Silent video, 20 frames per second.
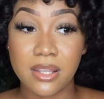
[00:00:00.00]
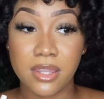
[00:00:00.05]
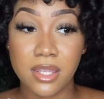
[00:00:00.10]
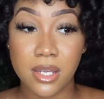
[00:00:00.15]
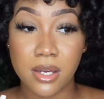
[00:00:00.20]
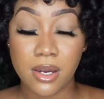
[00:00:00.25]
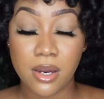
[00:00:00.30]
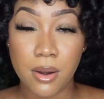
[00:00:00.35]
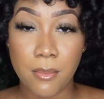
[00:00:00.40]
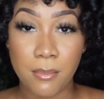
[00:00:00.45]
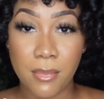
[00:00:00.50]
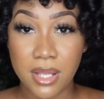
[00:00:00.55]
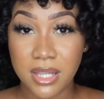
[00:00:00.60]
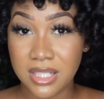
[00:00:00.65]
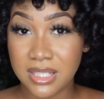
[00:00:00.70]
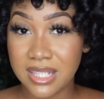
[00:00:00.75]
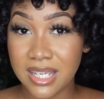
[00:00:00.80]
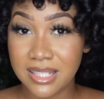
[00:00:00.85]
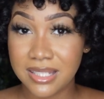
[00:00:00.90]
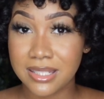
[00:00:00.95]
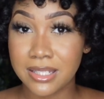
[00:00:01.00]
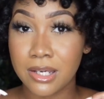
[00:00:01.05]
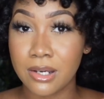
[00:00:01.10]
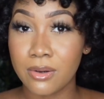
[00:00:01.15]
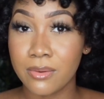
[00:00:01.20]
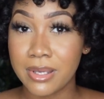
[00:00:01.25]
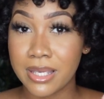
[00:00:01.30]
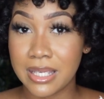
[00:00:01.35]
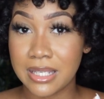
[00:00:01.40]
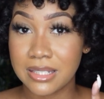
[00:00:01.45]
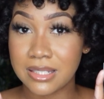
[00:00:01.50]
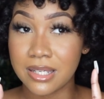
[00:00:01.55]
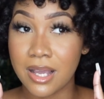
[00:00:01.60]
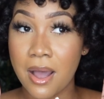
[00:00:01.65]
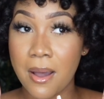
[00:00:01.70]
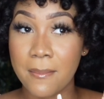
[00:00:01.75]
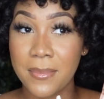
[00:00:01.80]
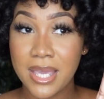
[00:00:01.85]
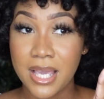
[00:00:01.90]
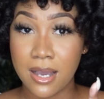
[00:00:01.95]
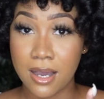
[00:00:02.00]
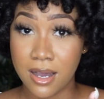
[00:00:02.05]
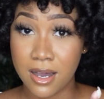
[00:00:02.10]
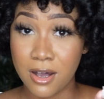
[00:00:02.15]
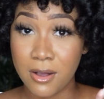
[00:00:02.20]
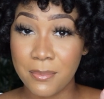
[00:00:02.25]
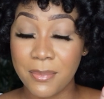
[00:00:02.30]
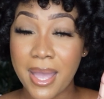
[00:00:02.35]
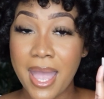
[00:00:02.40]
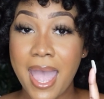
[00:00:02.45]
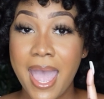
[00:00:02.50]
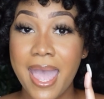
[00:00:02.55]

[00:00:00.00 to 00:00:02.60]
their Mother's Day sale is coming up,